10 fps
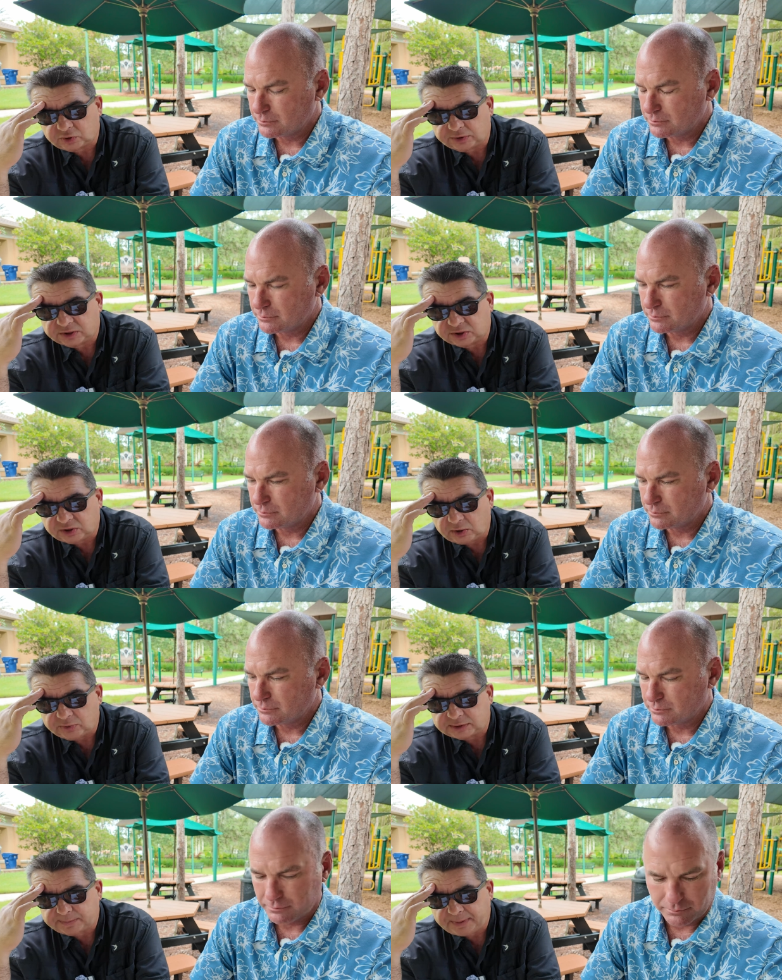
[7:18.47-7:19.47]
Speaker 1: saw the
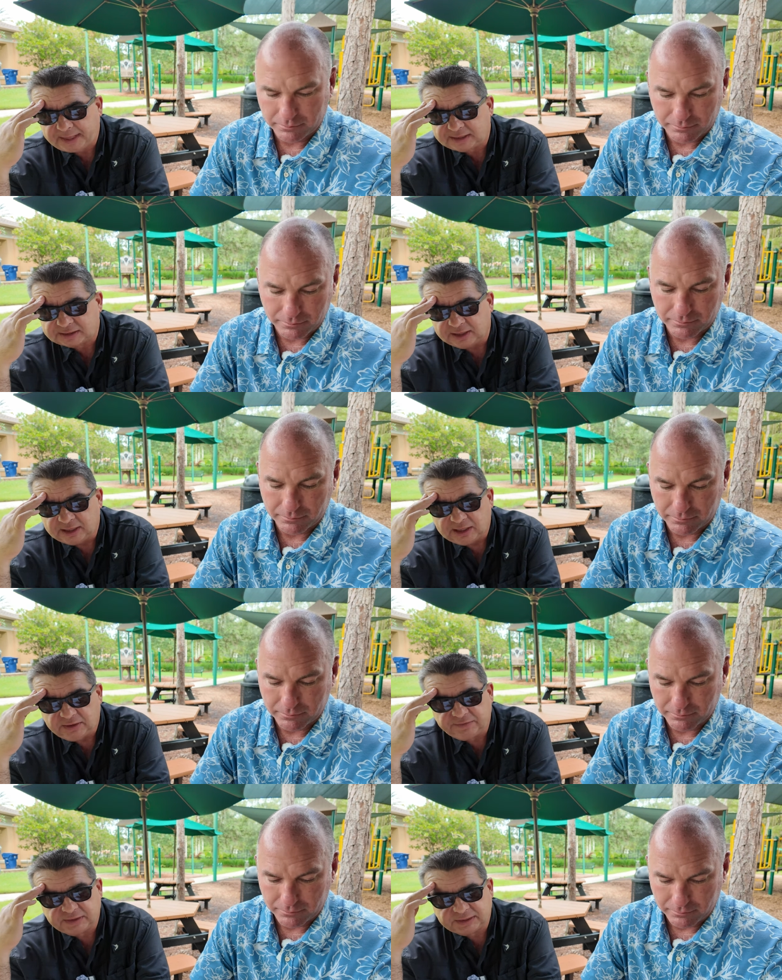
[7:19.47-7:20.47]
slowest pace
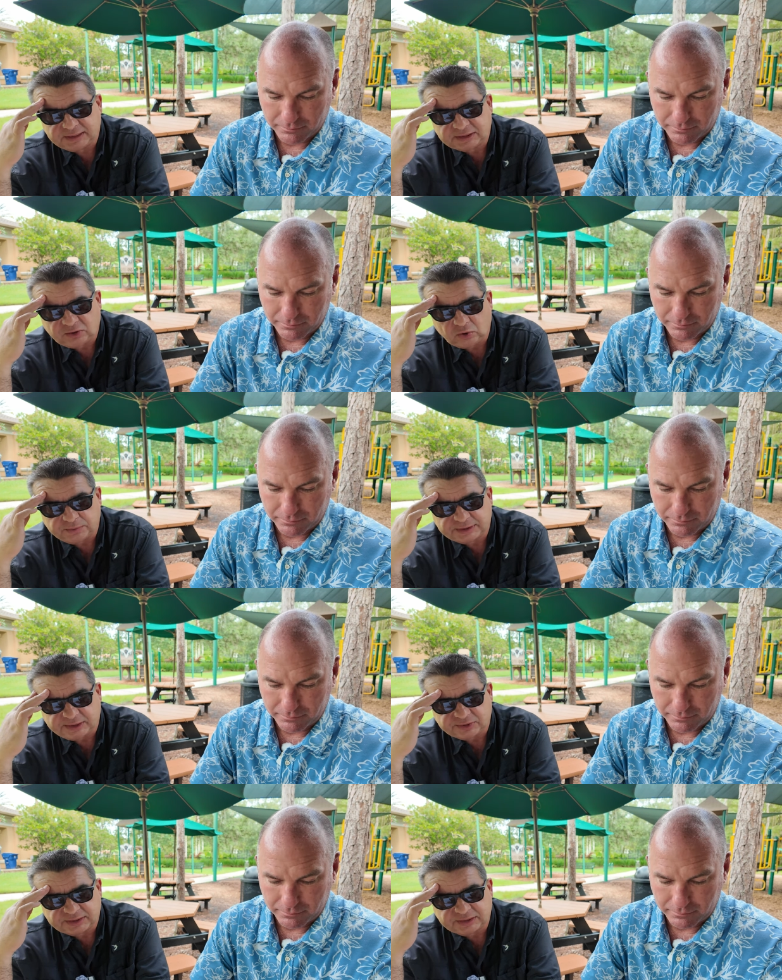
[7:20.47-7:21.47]
of existing home
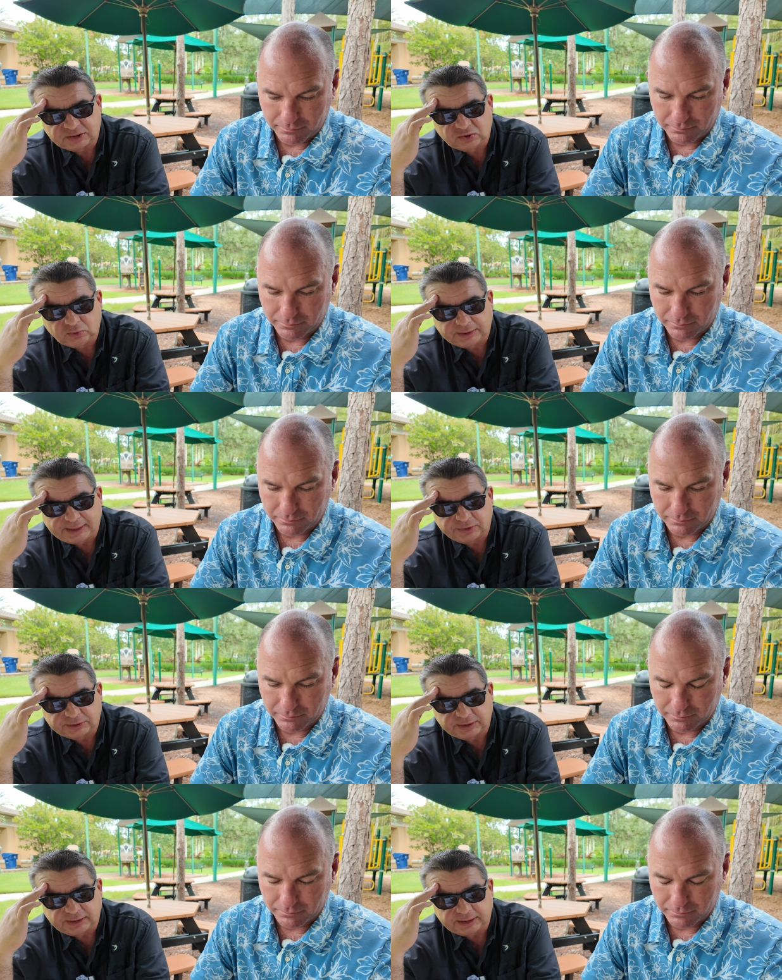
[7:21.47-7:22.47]
sales since
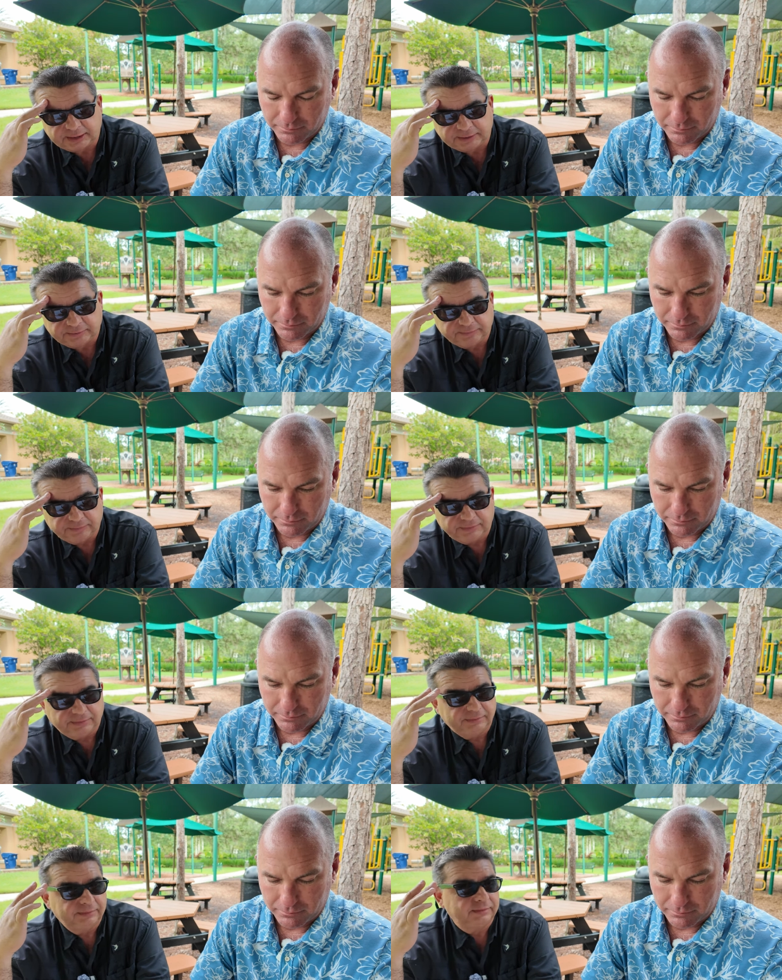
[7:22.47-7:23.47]
2009.
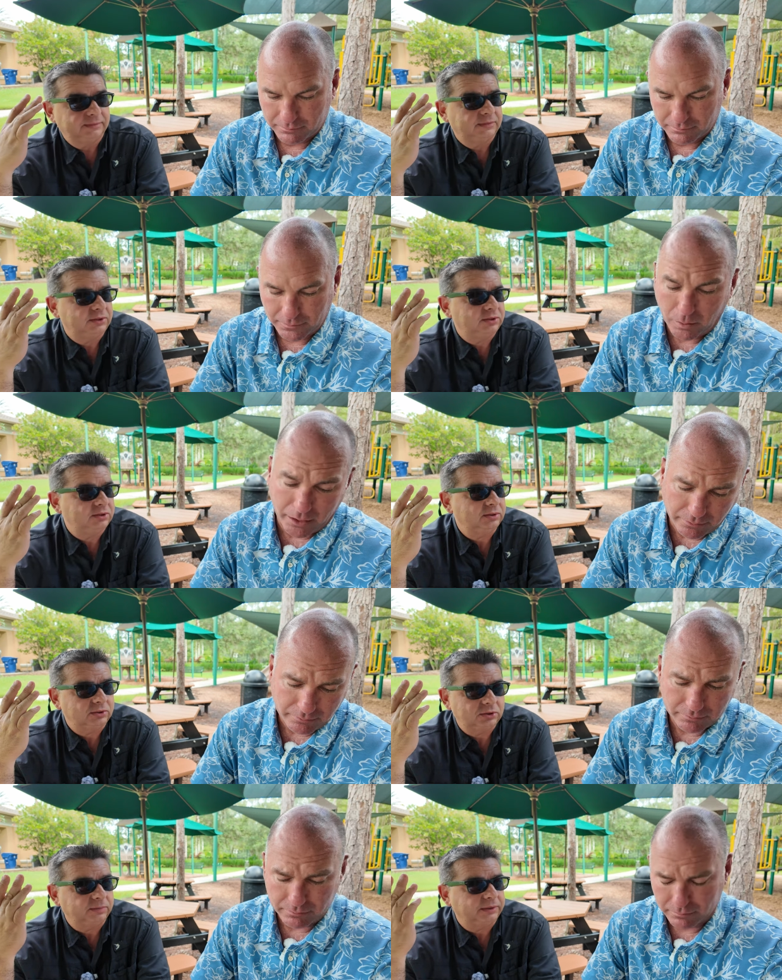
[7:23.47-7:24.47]

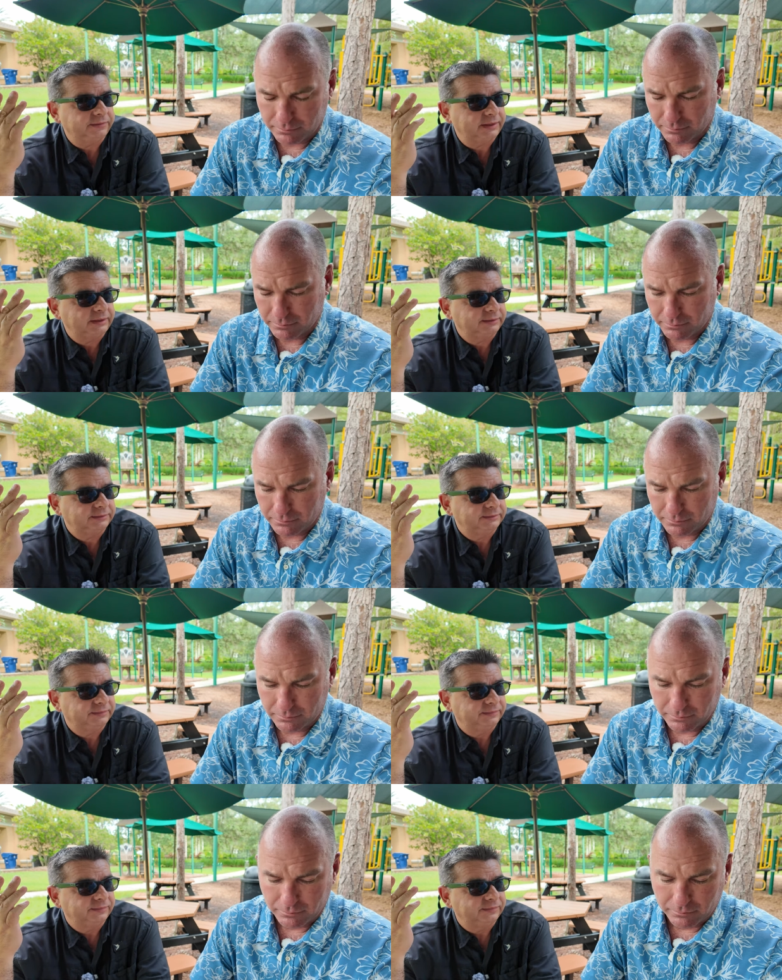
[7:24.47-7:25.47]
Okay.
Speaker 2: Do you believe that?
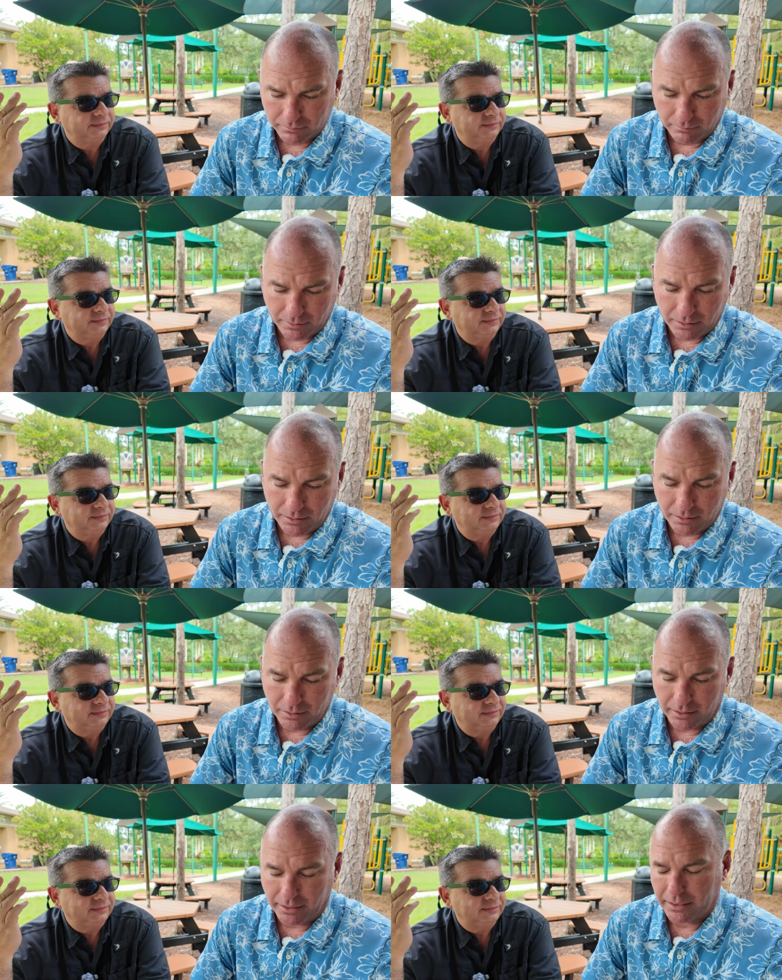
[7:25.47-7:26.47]

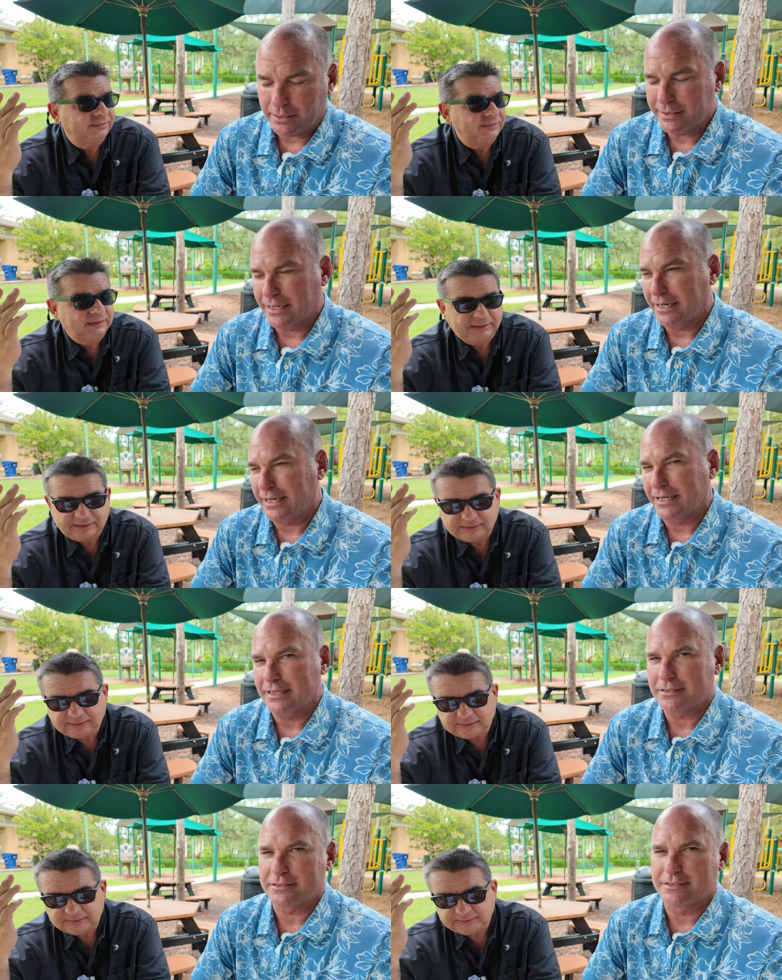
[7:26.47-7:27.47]
Yeah, and
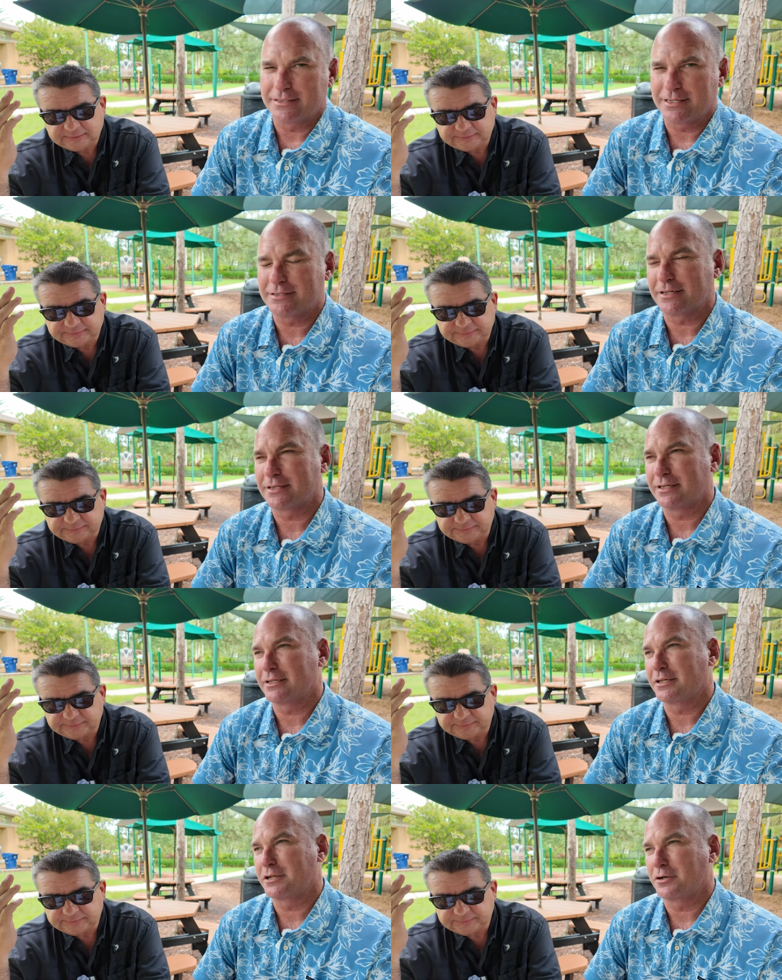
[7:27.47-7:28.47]
again, that's a statistic
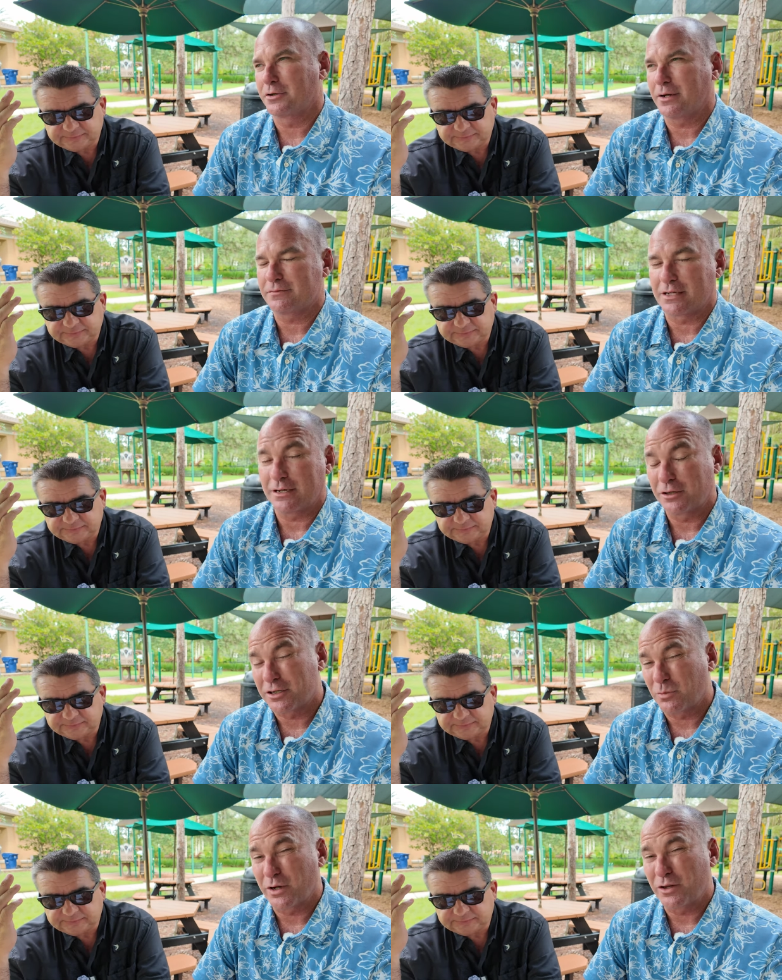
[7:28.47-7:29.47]
that, you know, you have to kind of
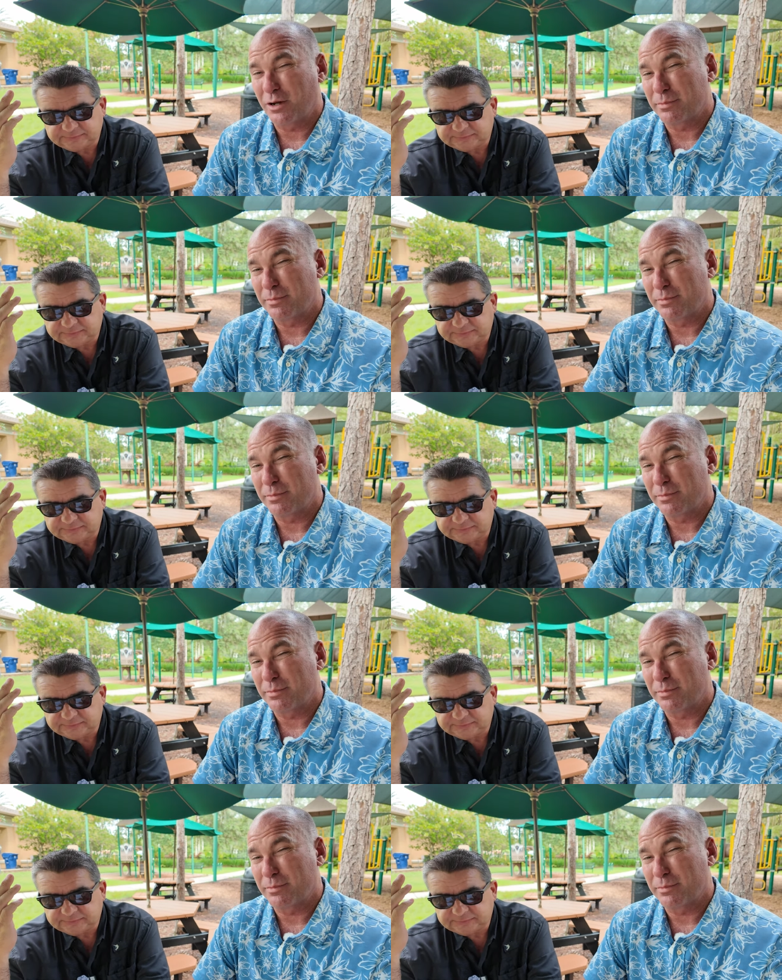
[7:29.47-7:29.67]
look at where the